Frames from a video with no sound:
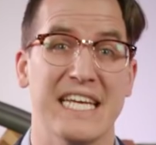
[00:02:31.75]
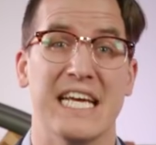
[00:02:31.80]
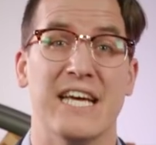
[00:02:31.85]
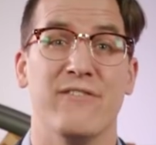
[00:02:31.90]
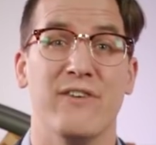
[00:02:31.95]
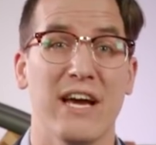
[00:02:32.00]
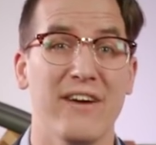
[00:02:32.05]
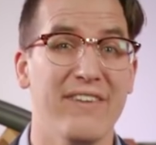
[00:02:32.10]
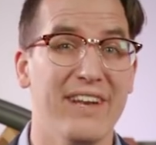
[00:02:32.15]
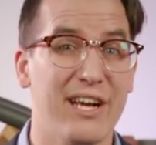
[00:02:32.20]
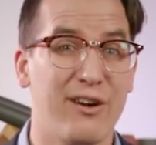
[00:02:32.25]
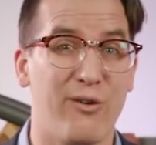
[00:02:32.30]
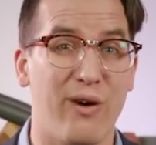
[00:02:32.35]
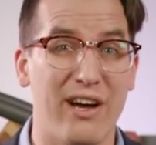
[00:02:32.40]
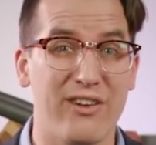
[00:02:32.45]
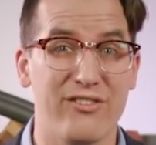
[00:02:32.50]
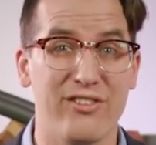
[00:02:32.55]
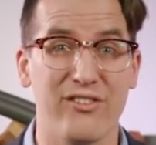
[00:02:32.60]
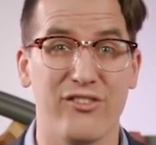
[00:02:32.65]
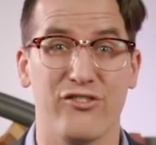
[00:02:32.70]
If you have any
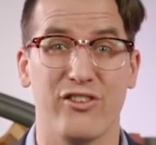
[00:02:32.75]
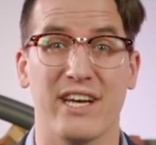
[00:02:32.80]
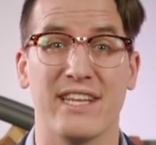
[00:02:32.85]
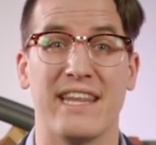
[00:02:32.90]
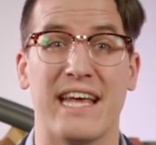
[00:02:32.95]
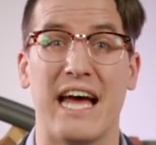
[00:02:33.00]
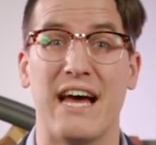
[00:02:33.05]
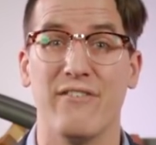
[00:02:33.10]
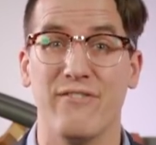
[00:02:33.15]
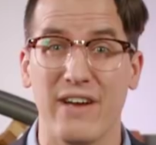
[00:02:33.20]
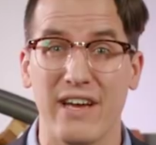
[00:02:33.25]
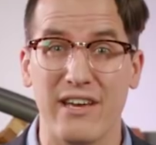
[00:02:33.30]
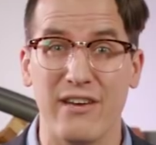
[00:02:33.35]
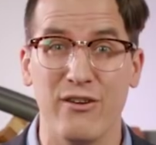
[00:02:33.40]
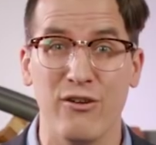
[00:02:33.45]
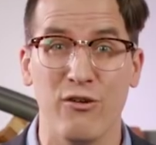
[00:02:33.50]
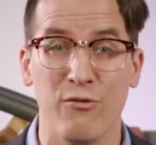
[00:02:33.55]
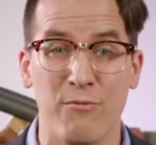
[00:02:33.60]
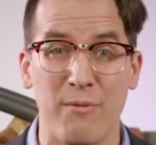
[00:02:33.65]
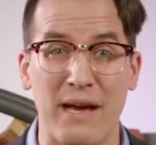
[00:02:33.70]
questions, check the
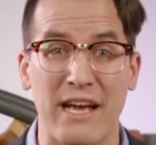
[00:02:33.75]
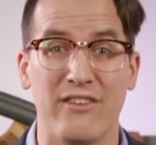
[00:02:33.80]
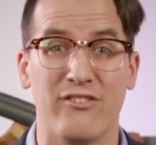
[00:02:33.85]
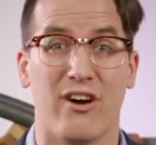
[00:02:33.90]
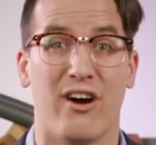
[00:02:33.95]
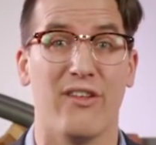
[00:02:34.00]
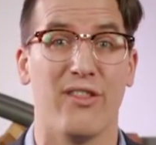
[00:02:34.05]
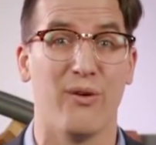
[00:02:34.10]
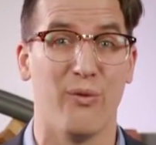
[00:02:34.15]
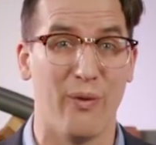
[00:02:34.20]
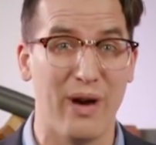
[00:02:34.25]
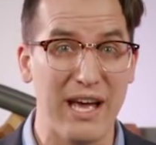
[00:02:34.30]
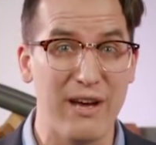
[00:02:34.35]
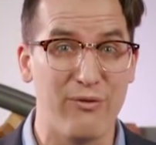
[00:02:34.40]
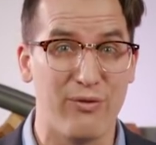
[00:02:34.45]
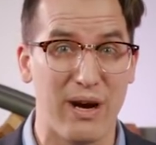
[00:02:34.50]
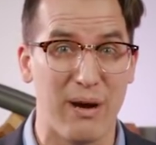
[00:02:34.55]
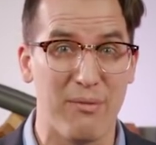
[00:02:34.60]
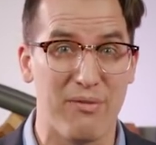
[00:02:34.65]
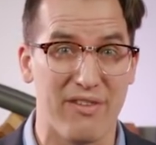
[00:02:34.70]
FAQs page on the
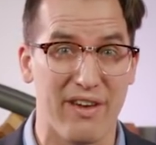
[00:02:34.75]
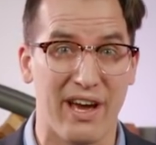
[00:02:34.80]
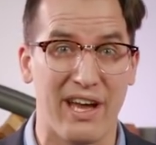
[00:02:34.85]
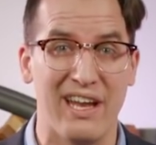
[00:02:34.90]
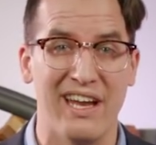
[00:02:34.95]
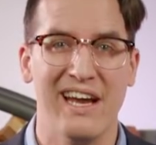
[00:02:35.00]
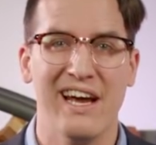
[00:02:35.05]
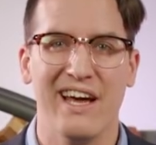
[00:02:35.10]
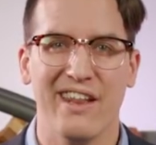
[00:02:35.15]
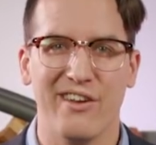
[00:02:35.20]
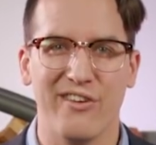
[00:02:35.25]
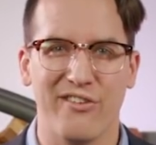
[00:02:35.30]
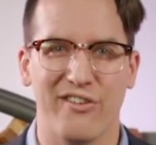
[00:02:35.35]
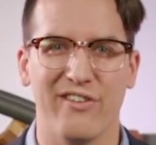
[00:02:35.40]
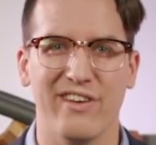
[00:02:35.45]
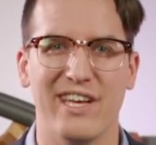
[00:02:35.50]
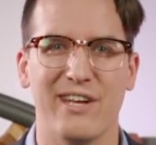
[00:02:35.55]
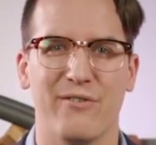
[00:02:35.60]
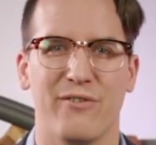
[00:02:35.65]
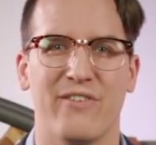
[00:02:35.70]
WAVE website. There's
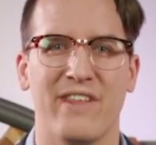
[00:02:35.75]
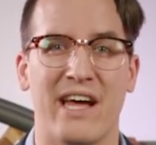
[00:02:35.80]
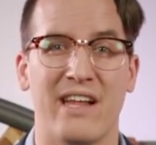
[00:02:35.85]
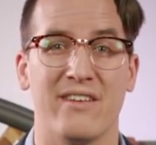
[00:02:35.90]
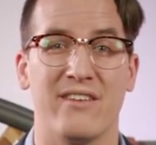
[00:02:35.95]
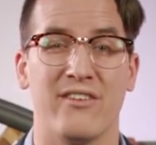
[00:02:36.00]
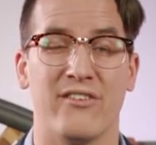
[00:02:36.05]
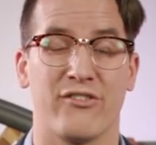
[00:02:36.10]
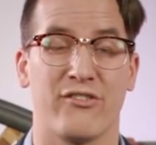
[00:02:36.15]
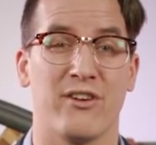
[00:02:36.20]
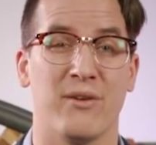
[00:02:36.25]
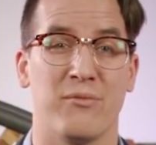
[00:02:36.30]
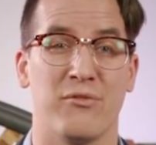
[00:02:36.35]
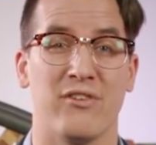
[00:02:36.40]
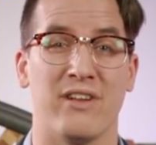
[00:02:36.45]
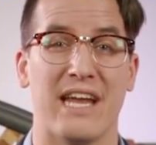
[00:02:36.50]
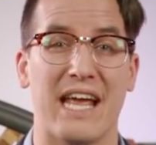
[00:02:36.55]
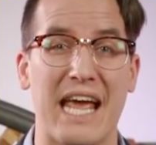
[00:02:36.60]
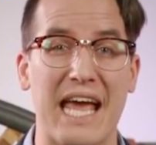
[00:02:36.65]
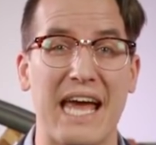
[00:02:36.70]
a link for that in the
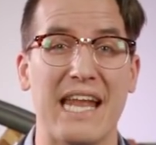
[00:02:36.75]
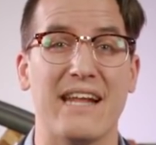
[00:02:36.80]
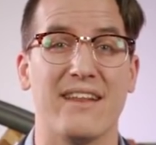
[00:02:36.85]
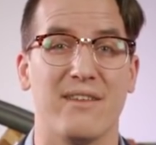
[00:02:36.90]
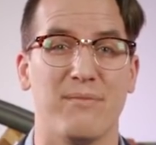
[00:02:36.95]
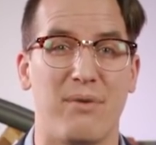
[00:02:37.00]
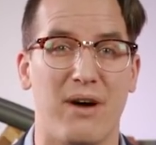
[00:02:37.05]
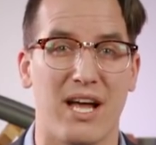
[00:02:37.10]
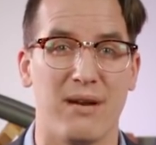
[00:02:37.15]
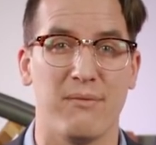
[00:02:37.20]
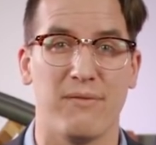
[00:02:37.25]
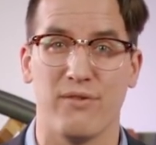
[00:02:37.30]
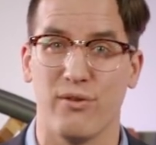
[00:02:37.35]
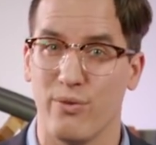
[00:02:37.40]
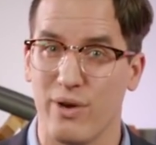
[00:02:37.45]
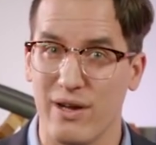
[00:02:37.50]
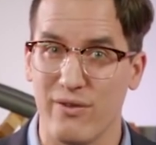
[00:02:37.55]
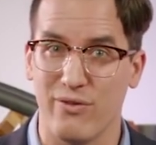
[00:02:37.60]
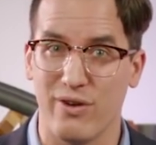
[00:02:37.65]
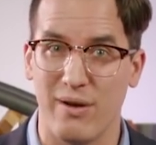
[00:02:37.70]
description and at the bottom of
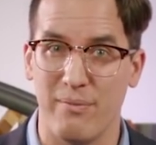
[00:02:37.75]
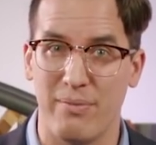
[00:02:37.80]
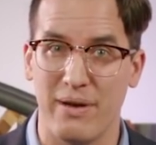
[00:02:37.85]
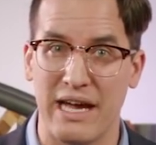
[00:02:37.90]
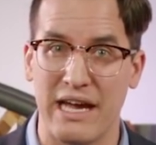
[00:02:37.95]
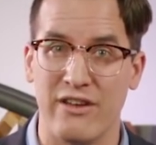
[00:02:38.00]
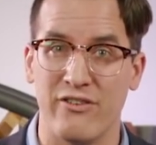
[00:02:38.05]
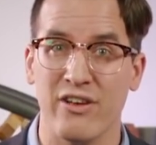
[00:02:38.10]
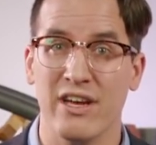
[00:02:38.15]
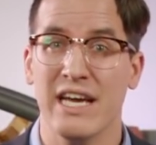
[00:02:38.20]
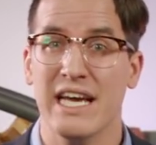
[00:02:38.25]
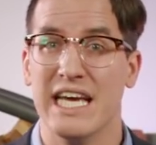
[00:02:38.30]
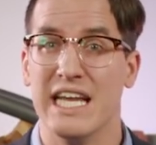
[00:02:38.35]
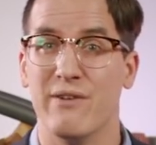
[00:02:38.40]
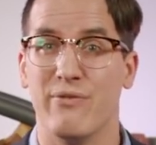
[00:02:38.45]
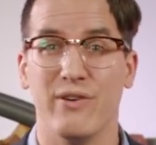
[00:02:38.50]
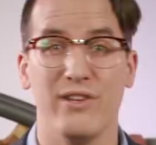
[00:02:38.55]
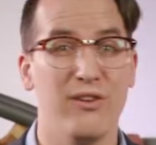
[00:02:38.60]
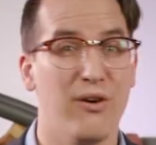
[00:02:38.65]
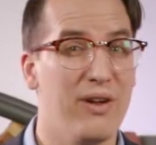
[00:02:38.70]
the WAVE webpage.
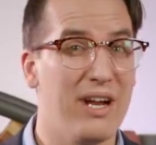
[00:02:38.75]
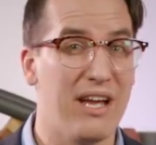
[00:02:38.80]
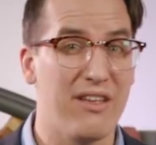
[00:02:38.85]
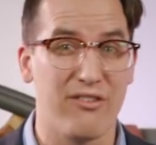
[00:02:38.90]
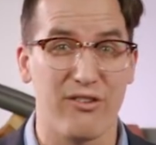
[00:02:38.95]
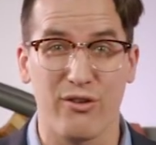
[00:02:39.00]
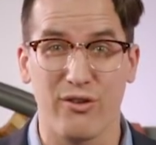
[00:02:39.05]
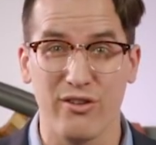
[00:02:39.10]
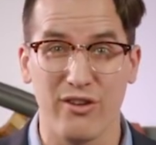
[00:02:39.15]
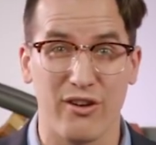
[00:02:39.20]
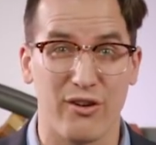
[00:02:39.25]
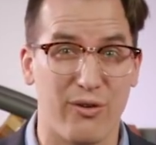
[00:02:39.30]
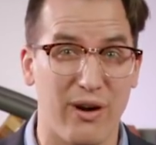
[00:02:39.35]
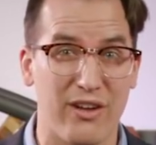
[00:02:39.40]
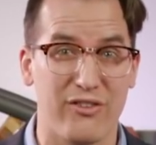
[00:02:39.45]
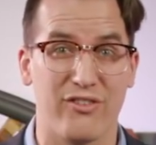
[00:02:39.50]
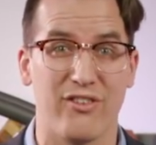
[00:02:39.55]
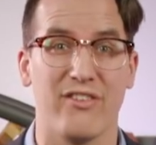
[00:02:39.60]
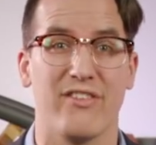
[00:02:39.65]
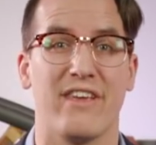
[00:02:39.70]
And if we don't answer your
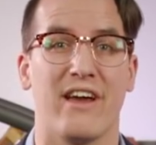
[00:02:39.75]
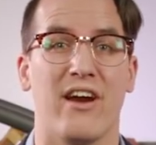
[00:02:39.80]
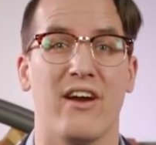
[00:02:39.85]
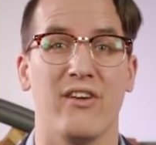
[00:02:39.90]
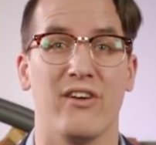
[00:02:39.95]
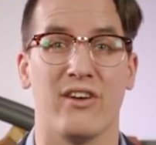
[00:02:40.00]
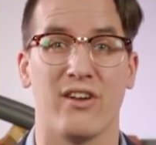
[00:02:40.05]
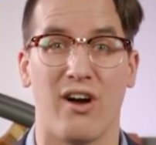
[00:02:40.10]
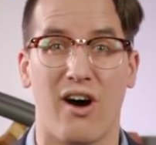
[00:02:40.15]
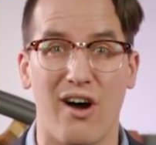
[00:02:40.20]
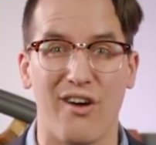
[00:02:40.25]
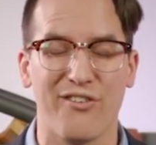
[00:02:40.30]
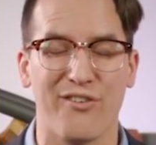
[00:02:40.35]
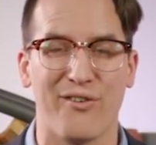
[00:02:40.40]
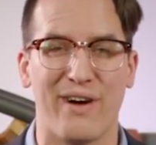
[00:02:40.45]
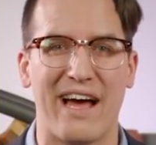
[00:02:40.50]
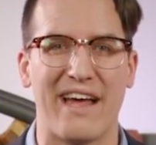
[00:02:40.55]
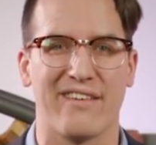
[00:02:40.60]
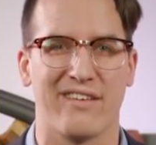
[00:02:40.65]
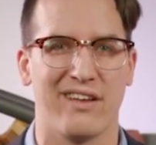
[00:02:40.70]
questions there, you can
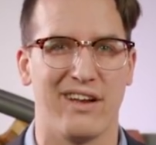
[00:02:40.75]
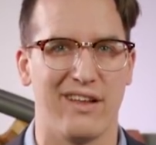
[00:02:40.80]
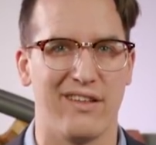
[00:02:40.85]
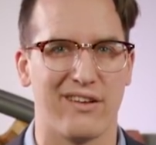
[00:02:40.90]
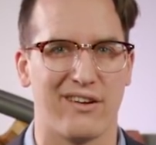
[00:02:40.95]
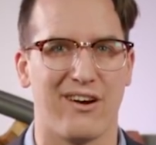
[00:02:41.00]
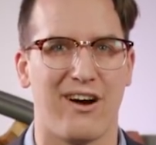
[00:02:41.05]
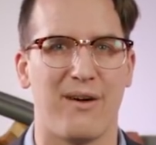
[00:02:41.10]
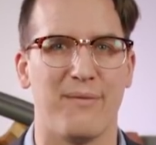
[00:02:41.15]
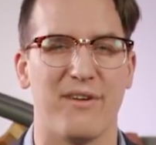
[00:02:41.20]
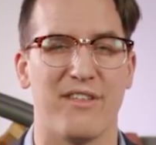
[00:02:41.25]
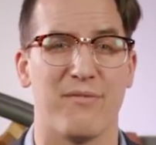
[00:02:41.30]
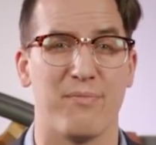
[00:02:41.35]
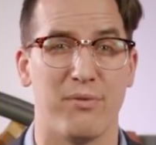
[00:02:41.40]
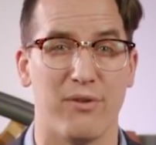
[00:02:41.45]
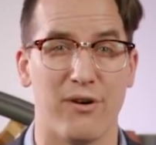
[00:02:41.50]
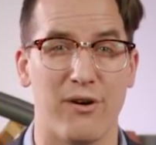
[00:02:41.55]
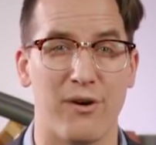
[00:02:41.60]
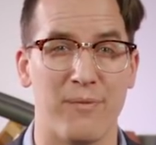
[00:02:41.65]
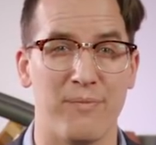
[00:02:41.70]
also ask it in the comments
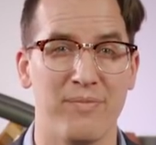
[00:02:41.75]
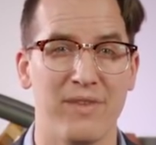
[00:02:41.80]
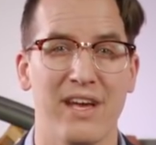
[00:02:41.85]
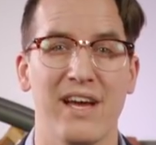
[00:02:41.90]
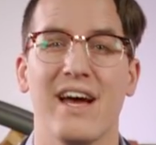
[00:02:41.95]
below.